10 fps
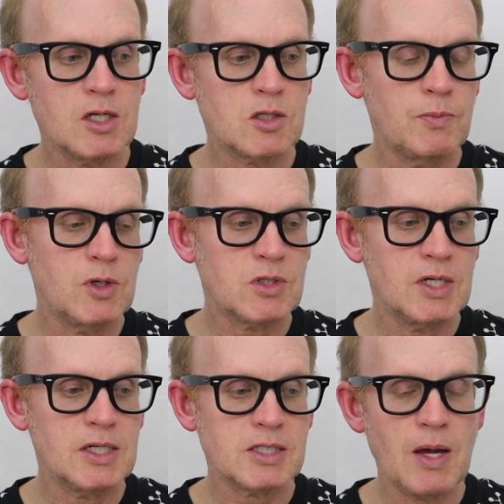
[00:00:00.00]

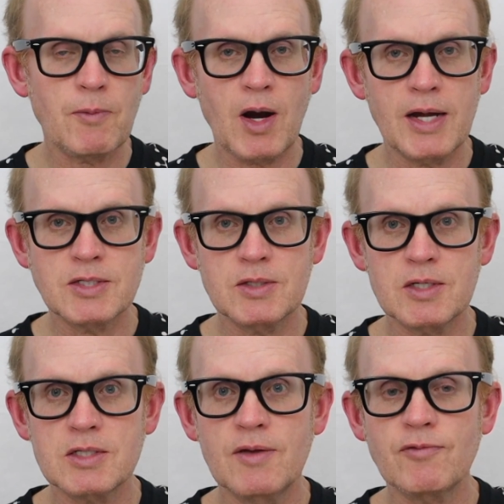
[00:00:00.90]
distribution that summarizes
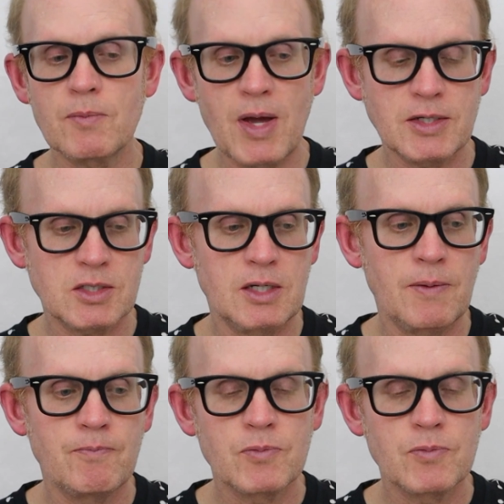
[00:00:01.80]
this information.